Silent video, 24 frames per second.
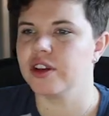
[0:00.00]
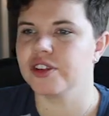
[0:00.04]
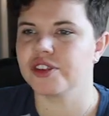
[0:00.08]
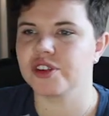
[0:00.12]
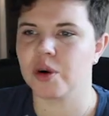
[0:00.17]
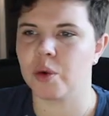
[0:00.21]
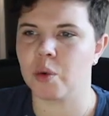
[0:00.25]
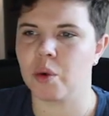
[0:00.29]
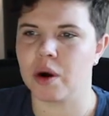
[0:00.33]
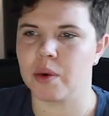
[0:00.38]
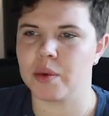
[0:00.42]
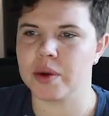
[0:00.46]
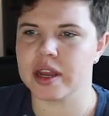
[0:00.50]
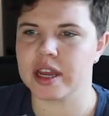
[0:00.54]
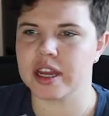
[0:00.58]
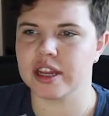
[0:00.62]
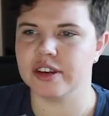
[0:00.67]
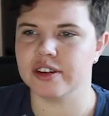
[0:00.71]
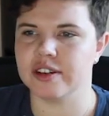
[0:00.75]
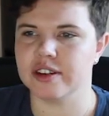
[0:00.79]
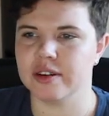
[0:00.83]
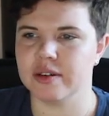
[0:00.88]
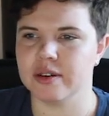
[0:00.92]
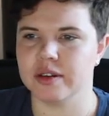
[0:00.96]
so what we can
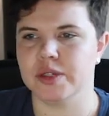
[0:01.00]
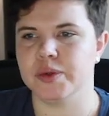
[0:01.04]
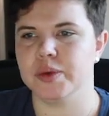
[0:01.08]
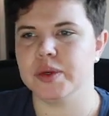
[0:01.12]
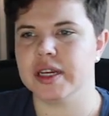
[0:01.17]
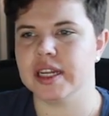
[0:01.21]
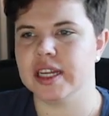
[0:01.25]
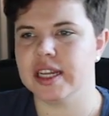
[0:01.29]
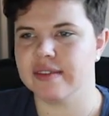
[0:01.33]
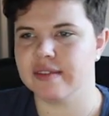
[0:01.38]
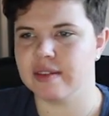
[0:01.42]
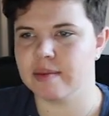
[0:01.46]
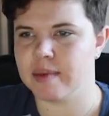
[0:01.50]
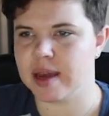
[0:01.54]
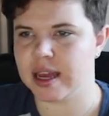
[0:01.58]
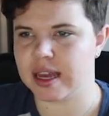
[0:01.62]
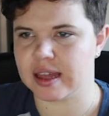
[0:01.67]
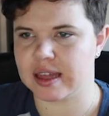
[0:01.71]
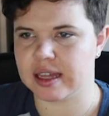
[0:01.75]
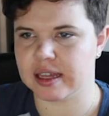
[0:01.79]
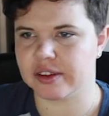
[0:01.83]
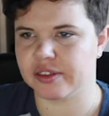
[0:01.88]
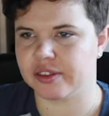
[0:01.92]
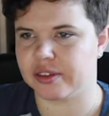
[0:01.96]
do is we can even make
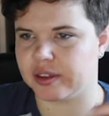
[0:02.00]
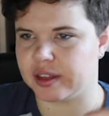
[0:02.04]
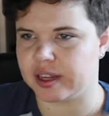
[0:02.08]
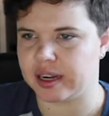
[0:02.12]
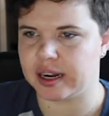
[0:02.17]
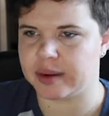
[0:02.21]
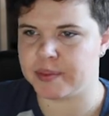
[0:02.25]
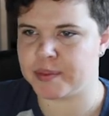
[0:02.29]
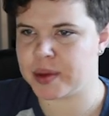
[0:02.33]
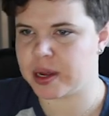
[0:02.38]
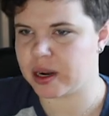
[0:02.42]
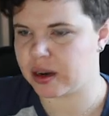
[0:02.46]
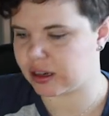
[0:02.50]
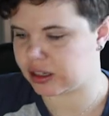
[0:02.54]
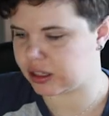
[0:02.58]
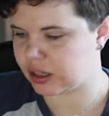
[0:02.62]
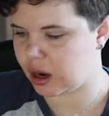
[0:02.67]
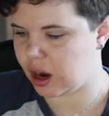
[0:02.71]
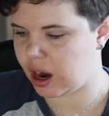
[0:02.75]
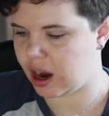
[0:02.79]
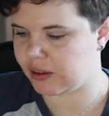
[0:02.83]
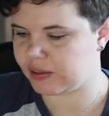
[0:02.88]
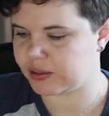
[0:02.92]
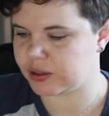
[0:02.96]
this so that it appears
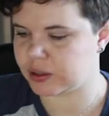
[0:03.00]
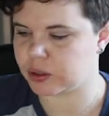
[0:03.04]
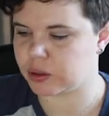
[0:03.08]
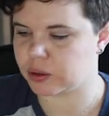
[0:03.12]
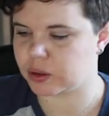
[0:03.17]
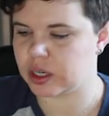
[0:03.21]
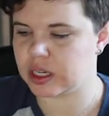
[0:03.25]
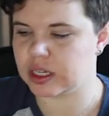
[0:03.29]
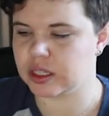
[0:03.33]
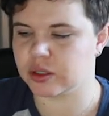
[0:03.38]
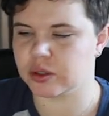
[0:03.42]
off screen,